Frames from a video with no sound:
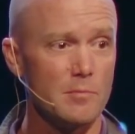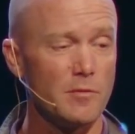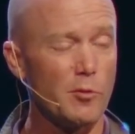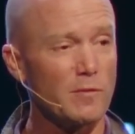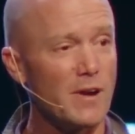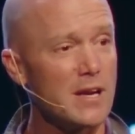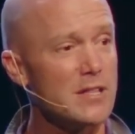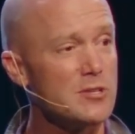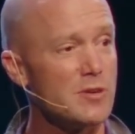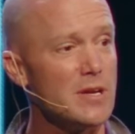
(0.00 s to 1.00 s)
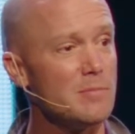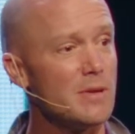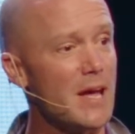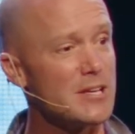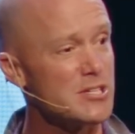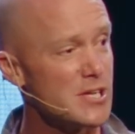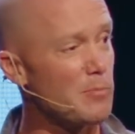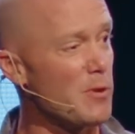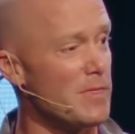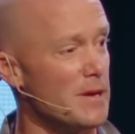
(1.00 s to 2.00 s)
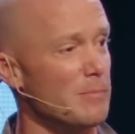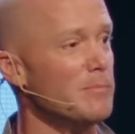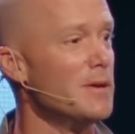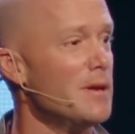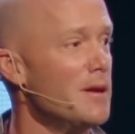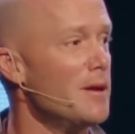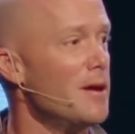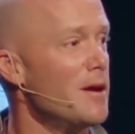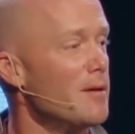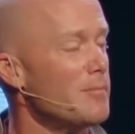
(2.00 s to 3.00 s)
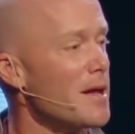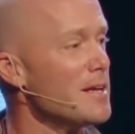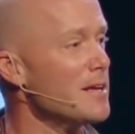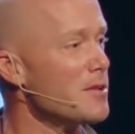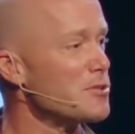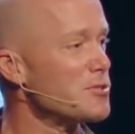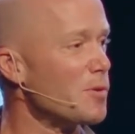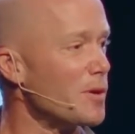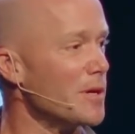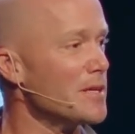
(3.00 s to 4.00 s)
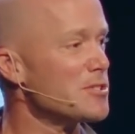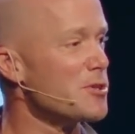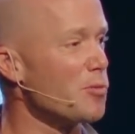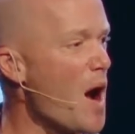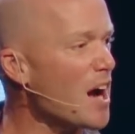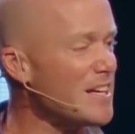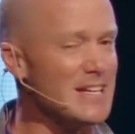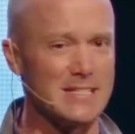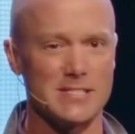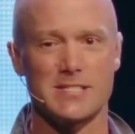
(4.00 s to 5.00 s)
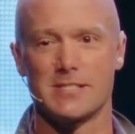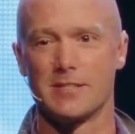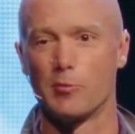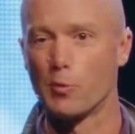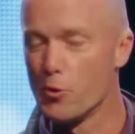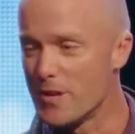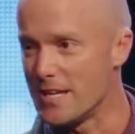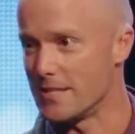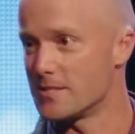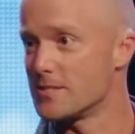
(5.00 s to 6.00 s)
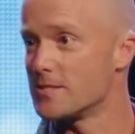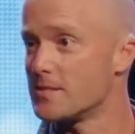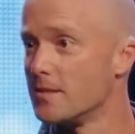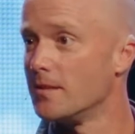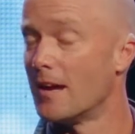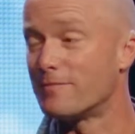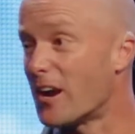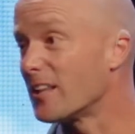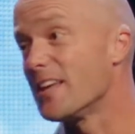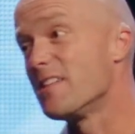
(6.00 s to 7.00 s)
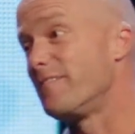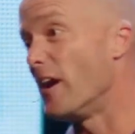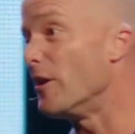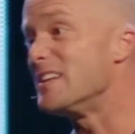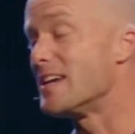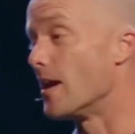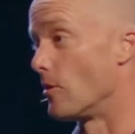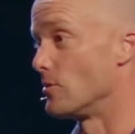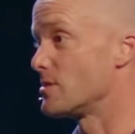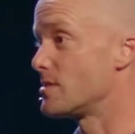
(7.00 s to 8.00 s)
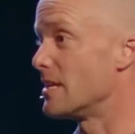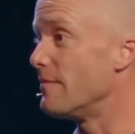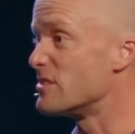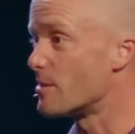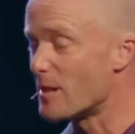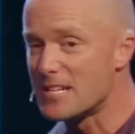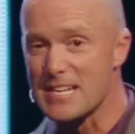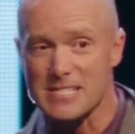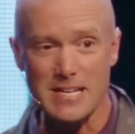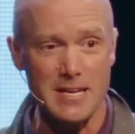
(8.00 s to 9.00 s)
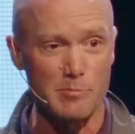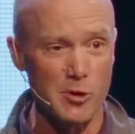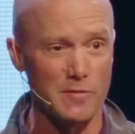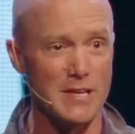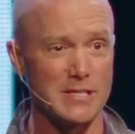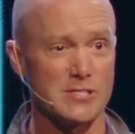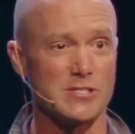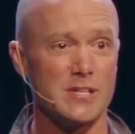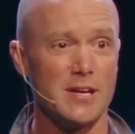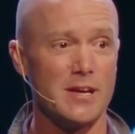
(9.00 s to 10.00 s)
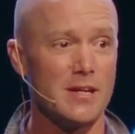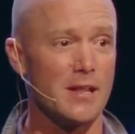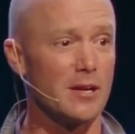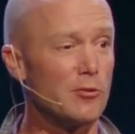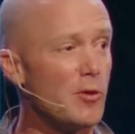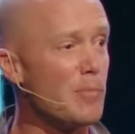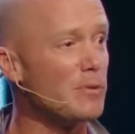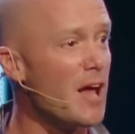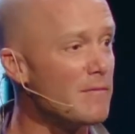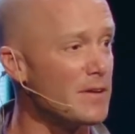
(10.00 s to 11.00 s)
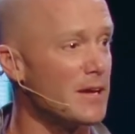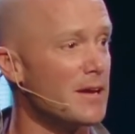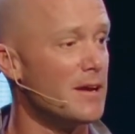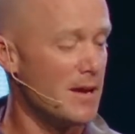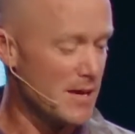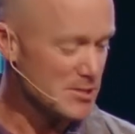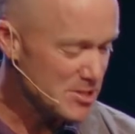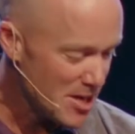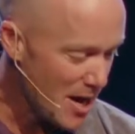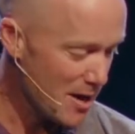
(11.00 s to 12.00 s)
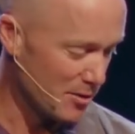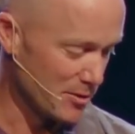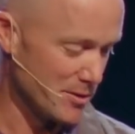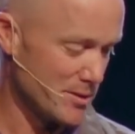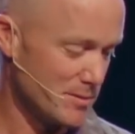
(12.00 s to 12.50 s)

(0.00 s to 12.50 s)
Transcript: before finding the dream catches up with them by the end of the story. It's the Rockies and the Rudies, and frankly, the fairy tales, and even some of the Disney movies that I grew up loving as a child.